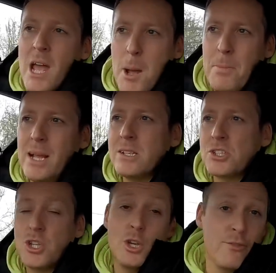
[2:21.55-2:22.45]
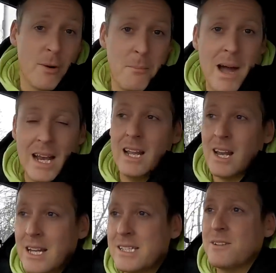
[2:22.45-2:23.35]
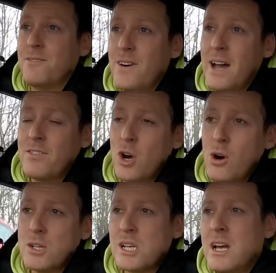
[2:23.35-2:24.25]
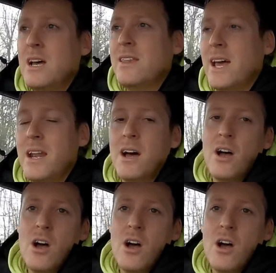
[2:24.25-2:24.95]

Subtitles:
appeals to you from my little list of 5 cars, then